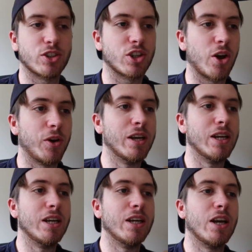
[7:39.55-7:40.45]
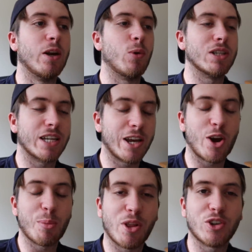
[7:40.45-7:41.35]
So once again,
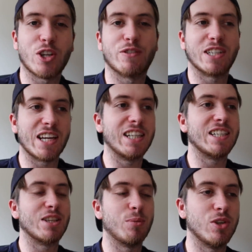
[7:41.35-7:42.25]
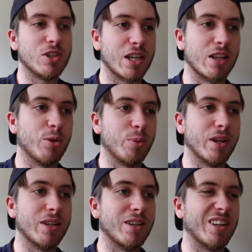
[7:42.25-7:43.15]
I apologize for teasing the music a little
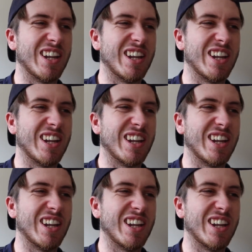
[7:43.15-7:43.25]
bit.